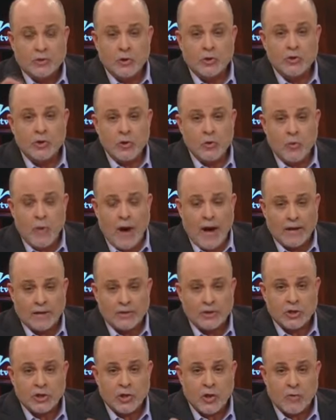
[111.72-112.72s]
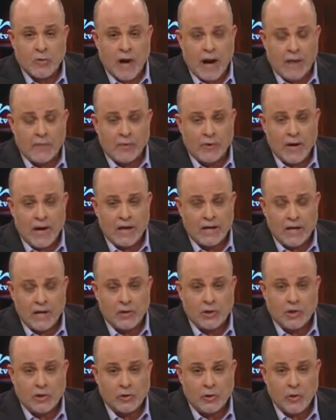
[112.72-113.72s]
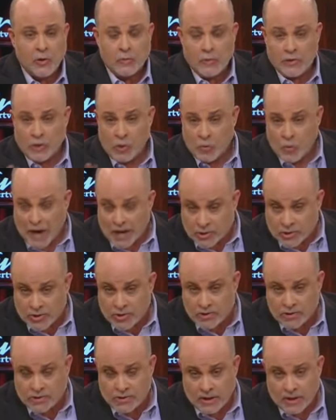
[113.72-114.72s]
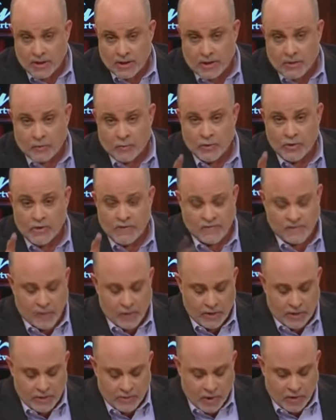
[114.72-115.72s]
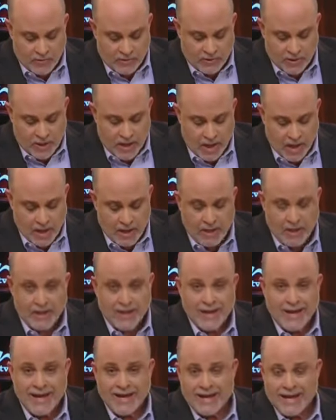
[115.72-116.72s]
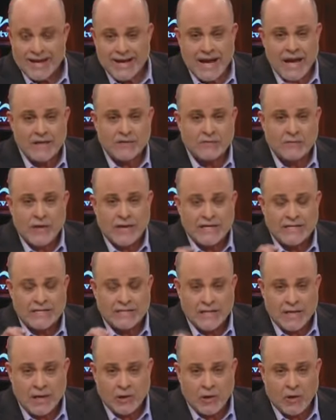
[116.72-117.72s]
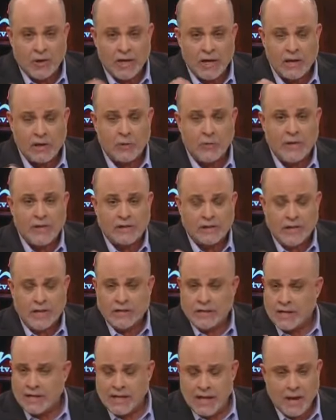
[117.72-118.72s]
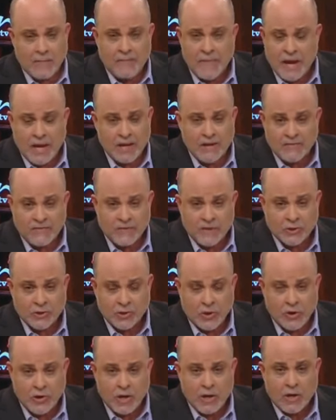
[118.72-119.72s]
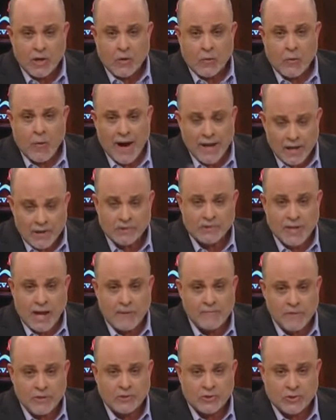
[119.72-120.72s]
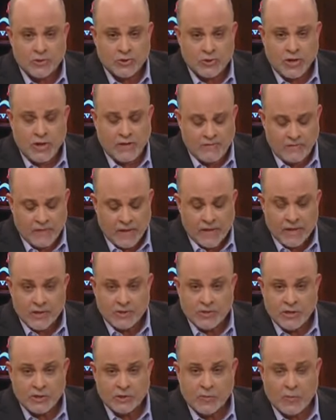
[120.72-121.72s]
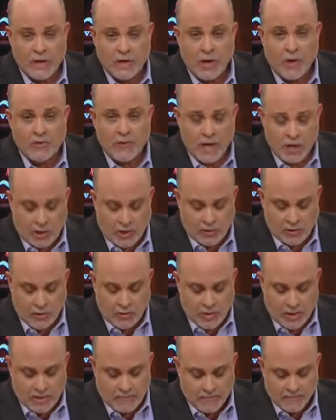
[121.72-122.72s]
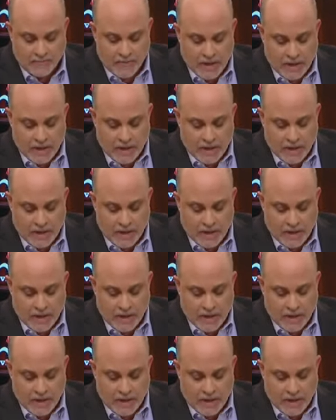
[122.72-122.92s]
To do what? To corroborate and collude with the Russians with their phony dossier. He didn't ask for a single Hillary Clinton campaign official. Why is that, Mr. Schiff, since we know they colluded?